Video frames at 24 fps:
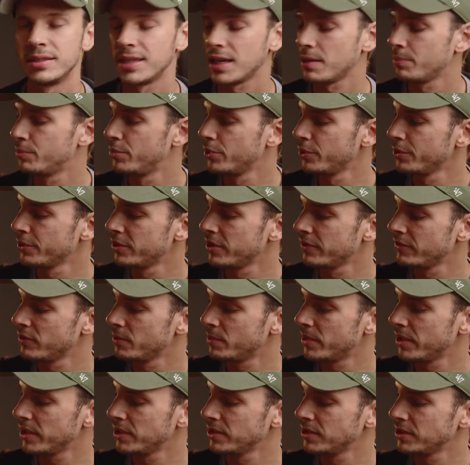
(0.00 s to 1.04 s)
Tap both of the
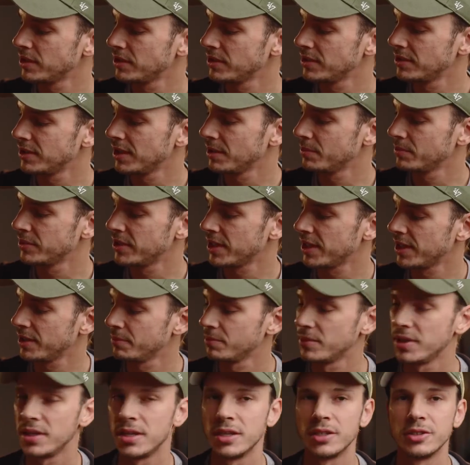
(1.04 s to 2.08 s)
buttons at the same
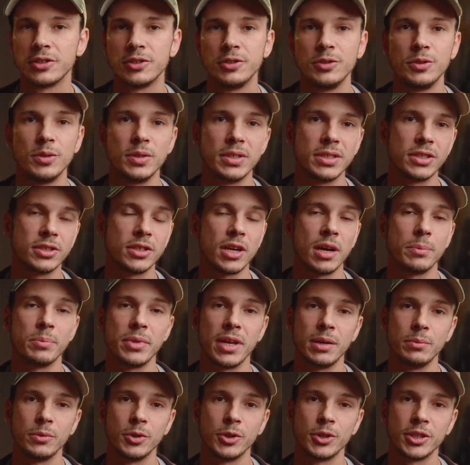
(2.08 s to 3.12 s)
time to stop
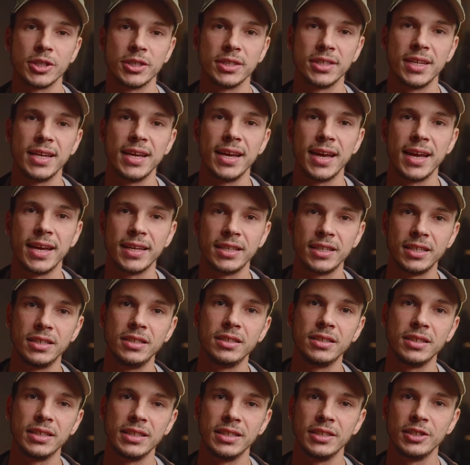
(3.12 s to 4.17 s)
that motion and to
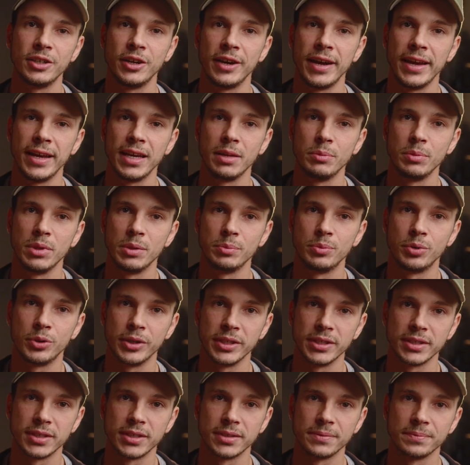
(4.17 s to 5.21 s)
delete your A and B
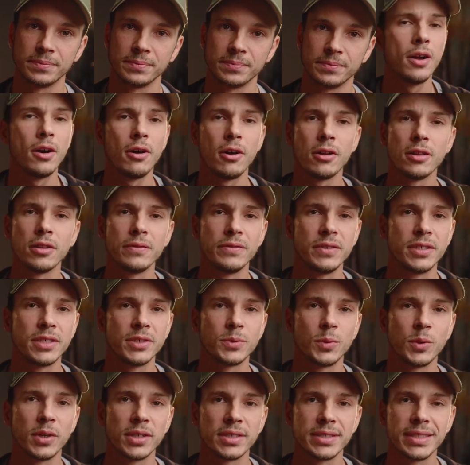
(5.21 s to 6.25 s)
points. All of this
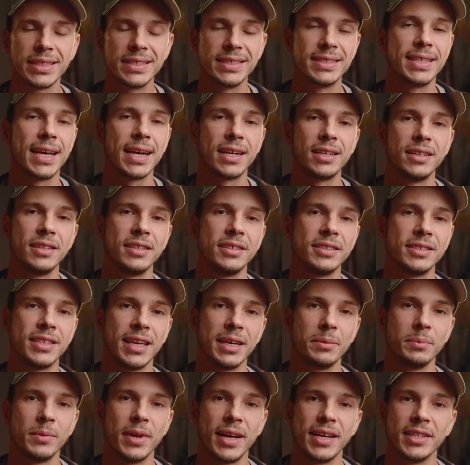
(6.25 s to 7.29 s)
works exactly the
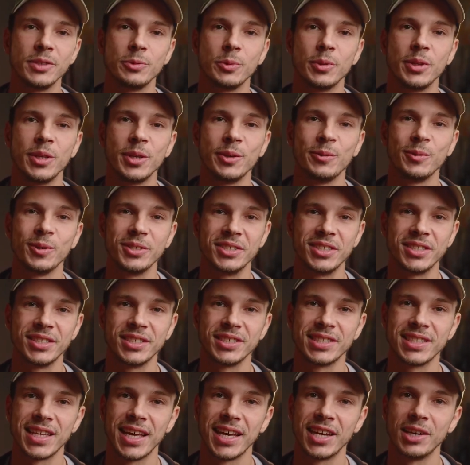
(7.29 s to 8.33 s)
same as with the original
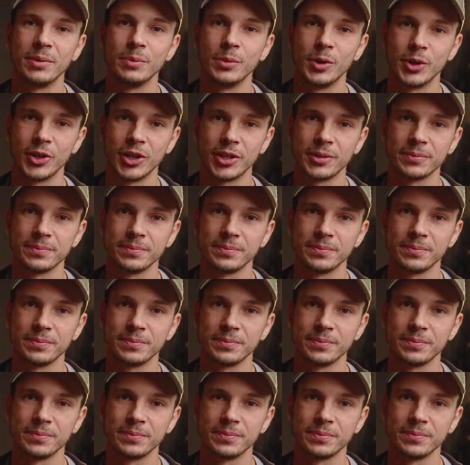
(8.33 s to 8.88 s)
slider motor.